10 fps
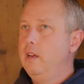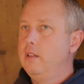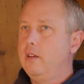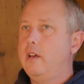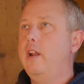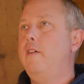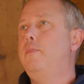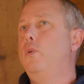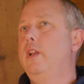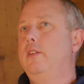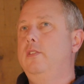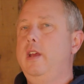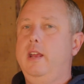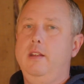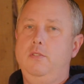The cutoff point is
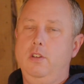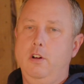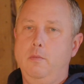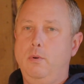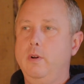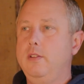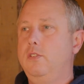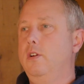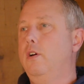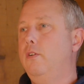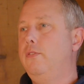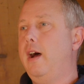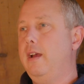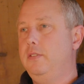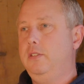negative
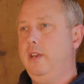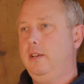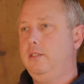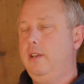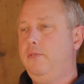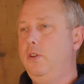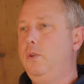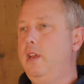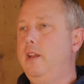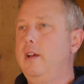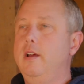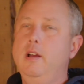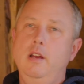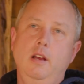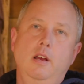0.056. If you need a
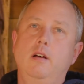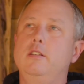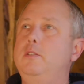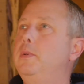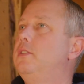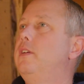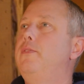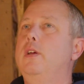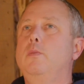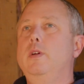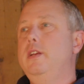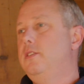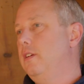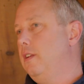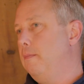specific
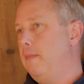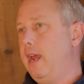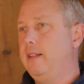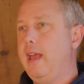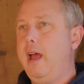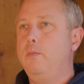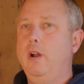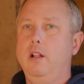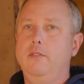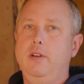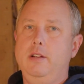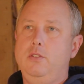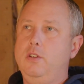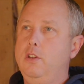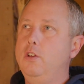reason to make that relevant
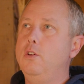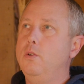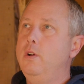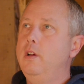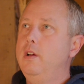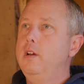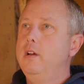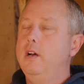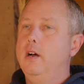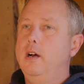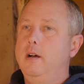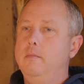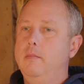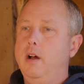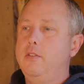to you,
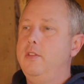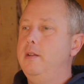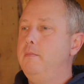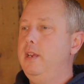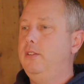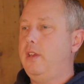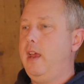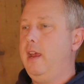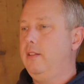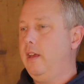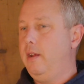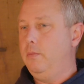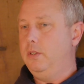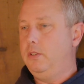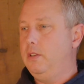other than me saying that it
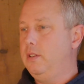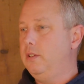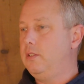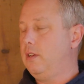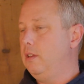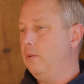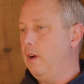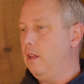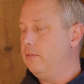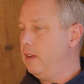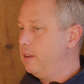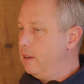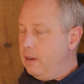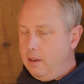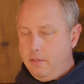was statistically relevant,
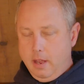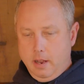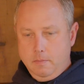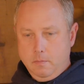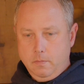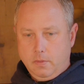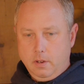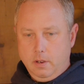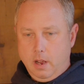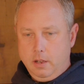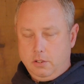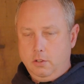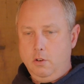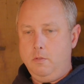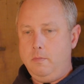then
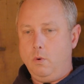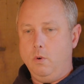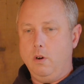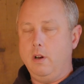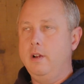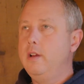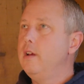assume or